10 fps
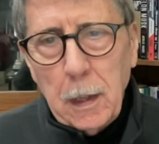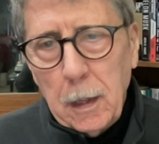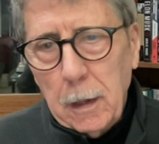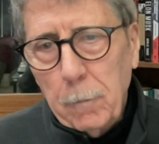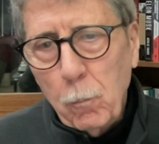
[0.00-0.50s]

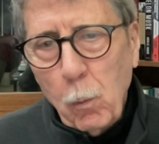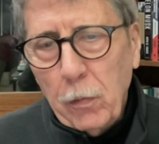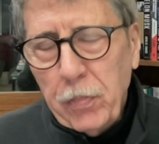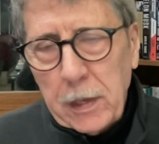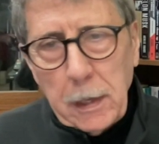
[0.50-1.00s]

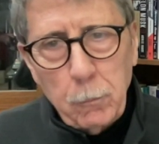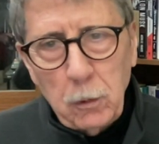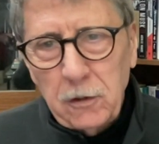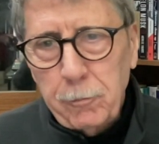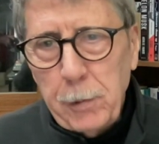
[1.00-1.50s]
One thing I
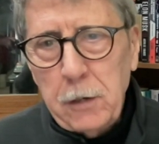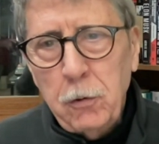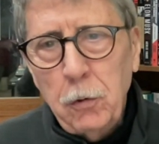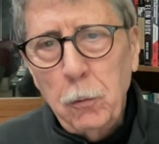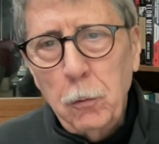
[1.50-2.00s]
would
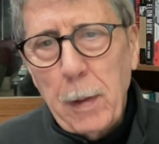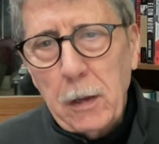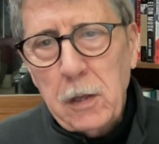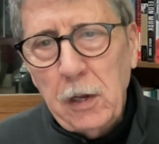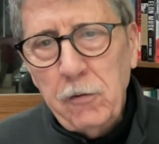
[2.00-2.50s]
speak to
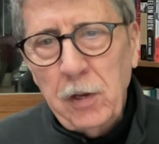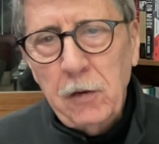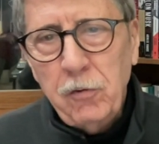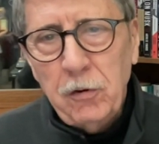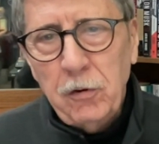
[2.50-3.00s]
about
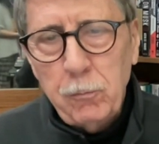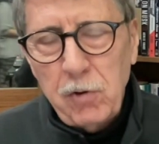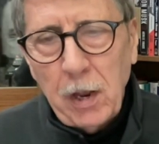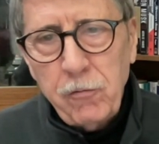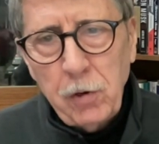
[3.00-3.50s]

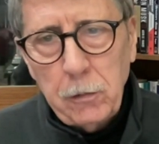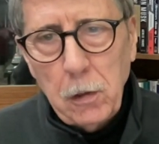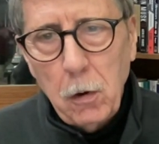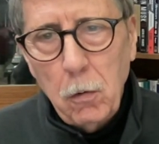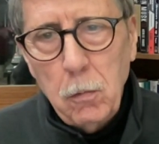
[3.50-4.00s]
conscientious
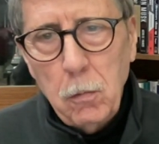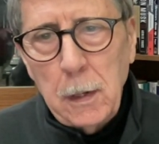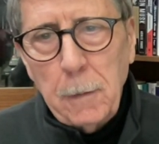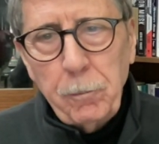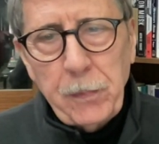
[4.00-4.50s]
objection,
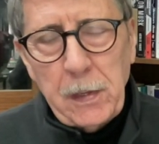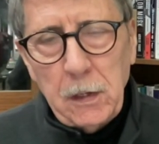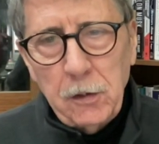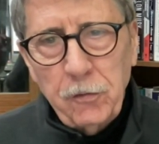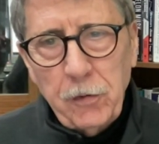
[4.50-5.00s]
though,
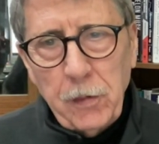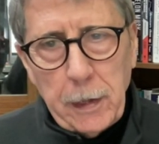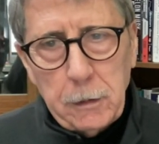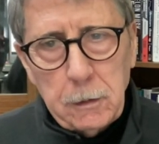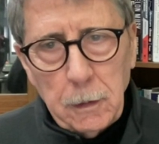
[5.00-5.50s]
is
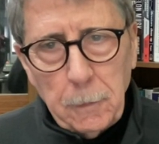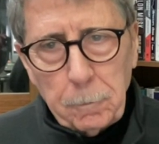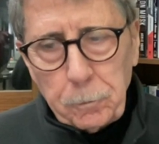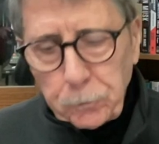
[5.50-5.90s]
that